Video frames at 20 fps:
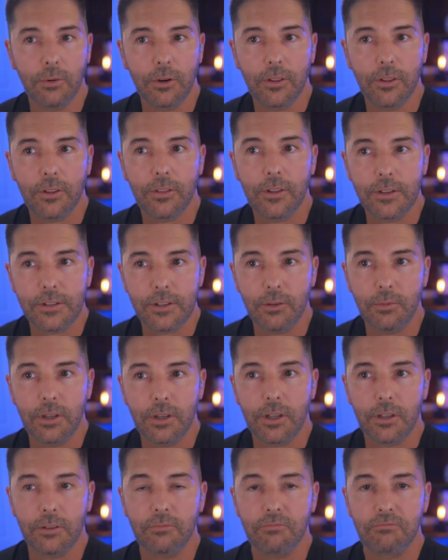What are the things that we
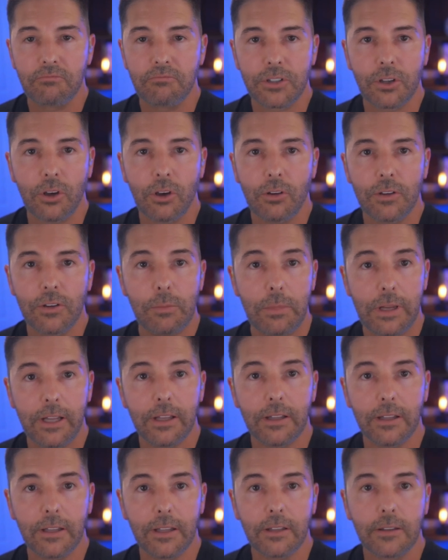can solve
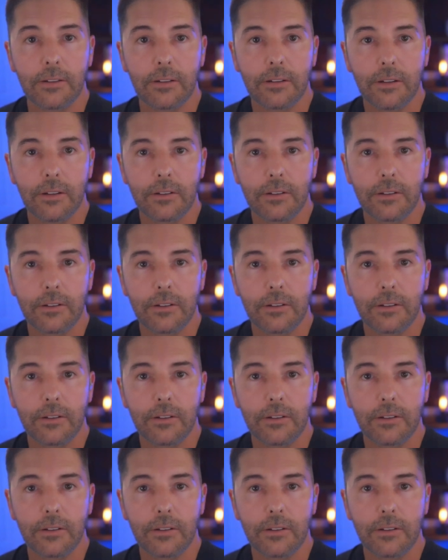immediately